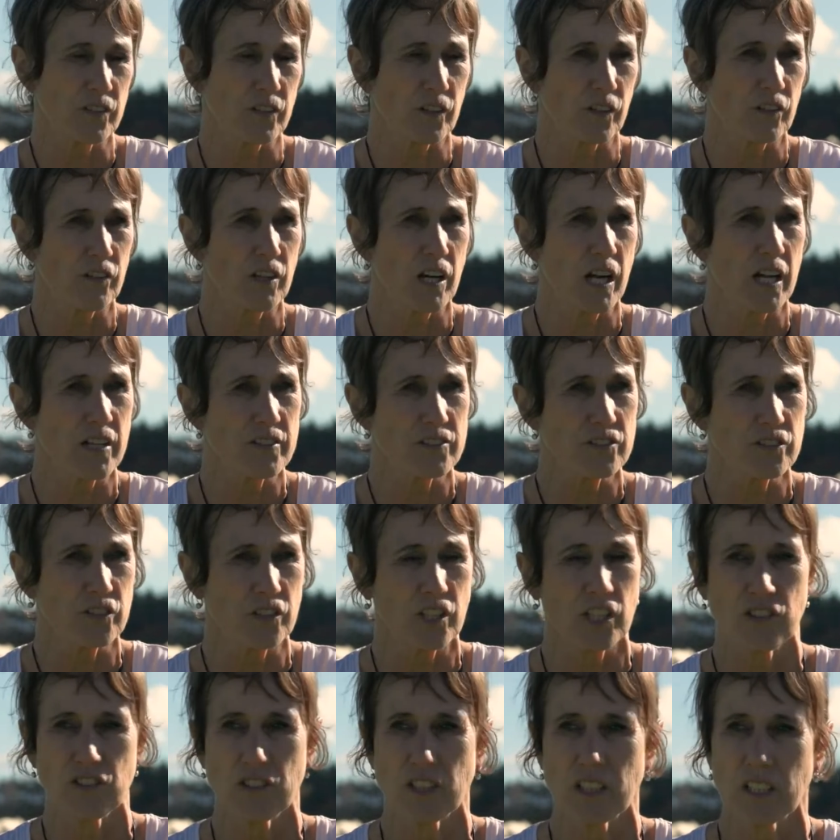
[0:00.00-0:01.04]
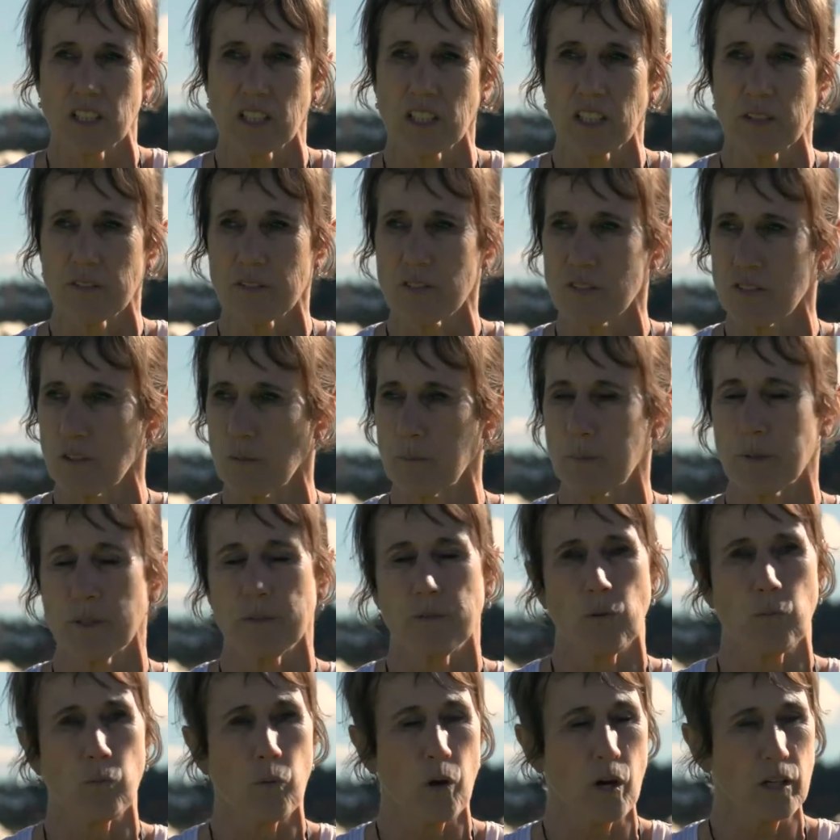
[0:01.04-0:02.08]
of the grass to actually give us a bit
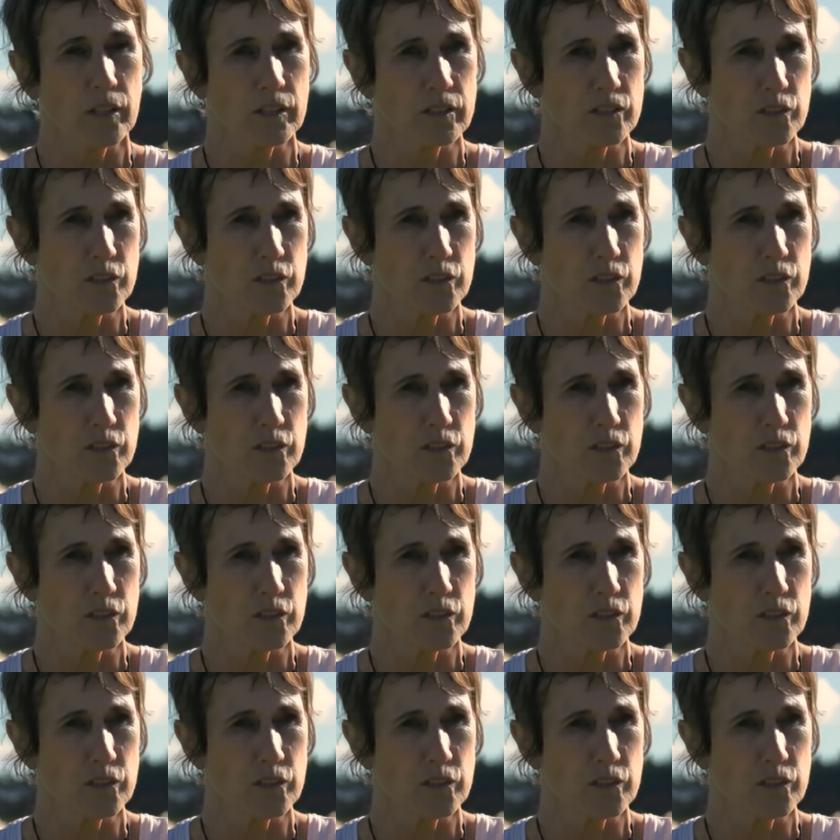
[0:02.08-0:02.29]
of a wider